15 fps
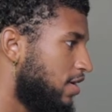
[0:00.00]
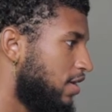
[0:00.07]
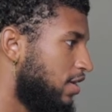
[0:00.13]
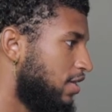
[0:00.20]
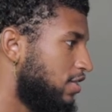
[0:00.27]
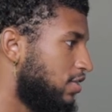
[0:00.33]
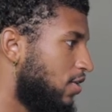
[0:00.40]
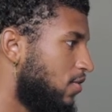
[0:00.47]

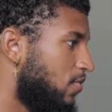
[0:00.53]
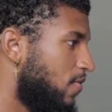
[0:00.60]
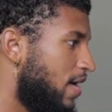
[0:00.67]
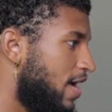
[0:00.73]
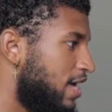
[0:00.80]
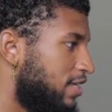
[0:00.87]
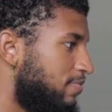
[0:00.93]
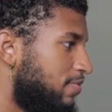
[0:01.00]
The total
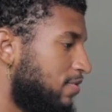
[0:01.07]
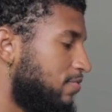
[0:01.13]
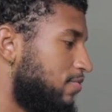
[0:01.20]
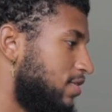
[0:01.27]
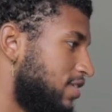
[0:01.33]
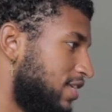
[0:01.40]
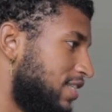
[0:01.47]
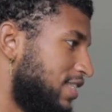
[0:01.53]
ad spend was